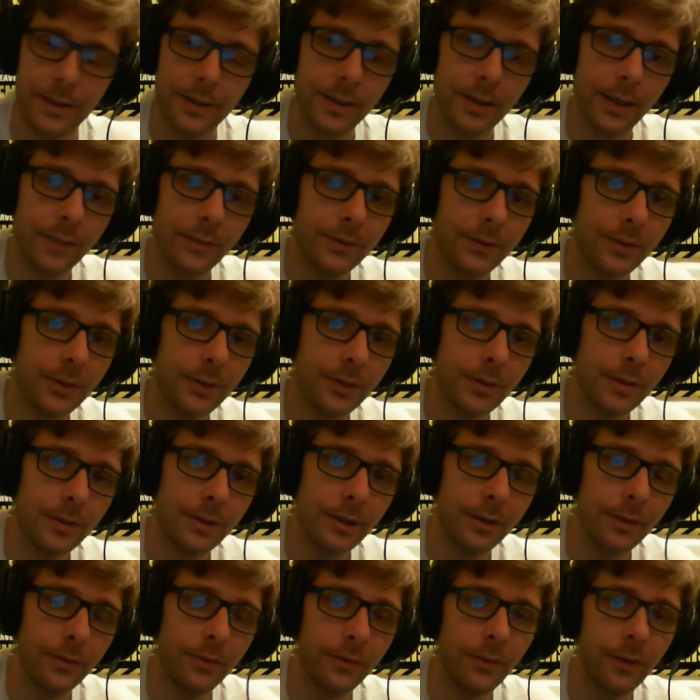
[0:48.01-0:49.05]
You'll have to tune
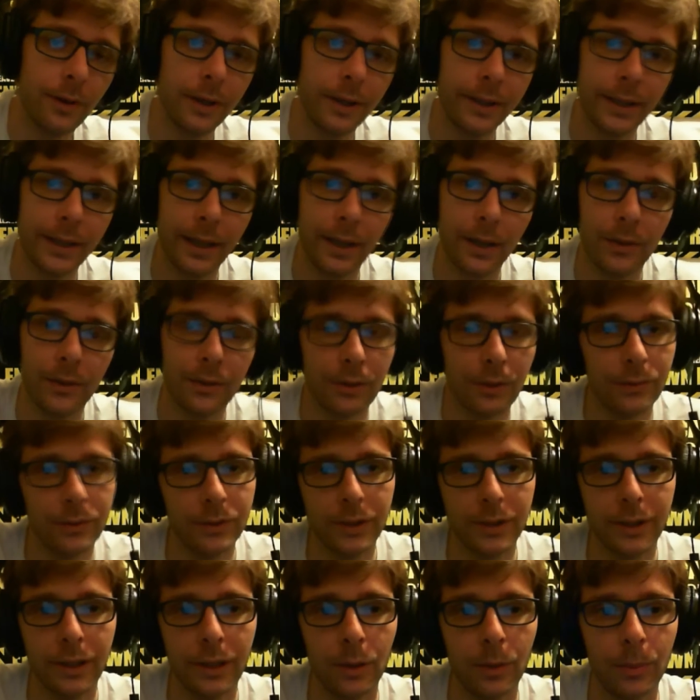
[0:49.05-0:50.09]
in to find out.
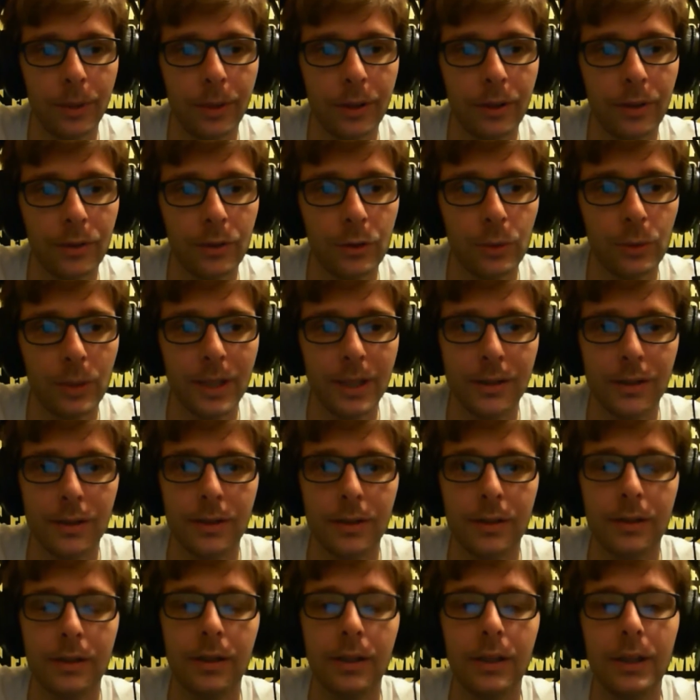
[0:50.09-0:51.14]
Obviously that will be on
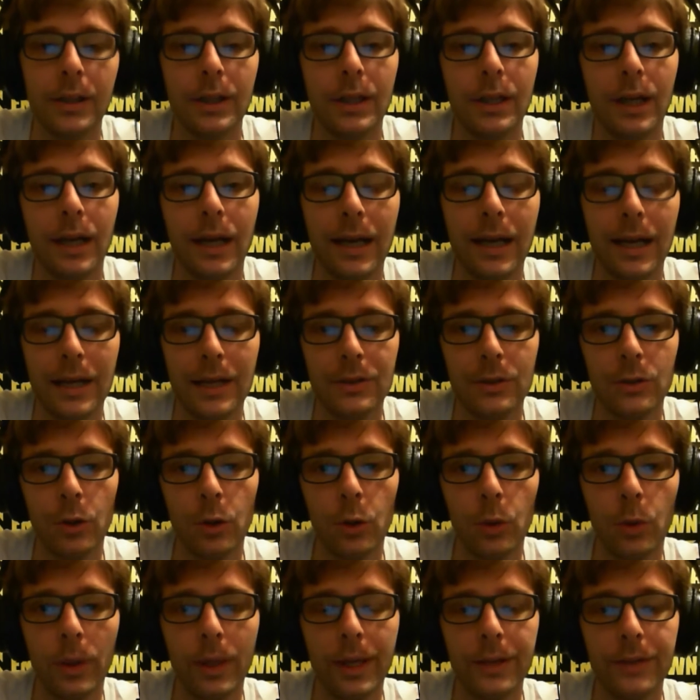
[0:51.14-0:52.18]
Twitch, as
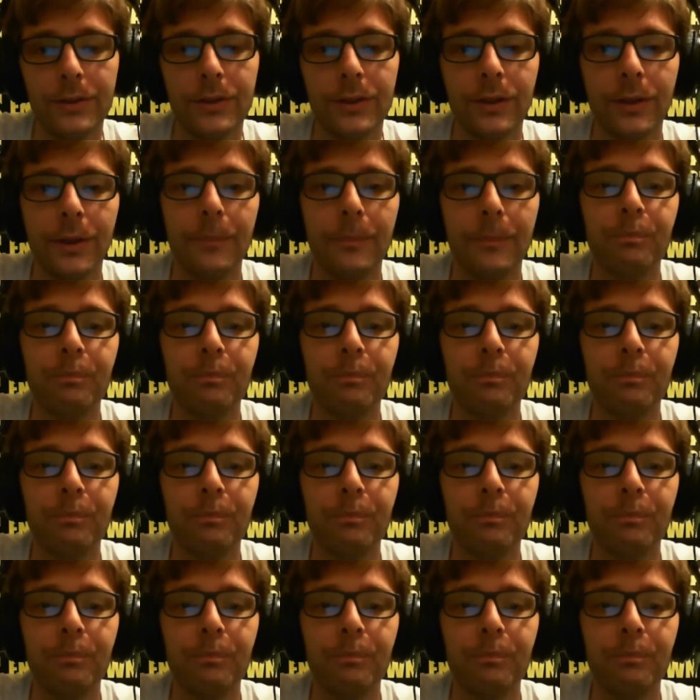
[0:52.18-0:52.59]
always.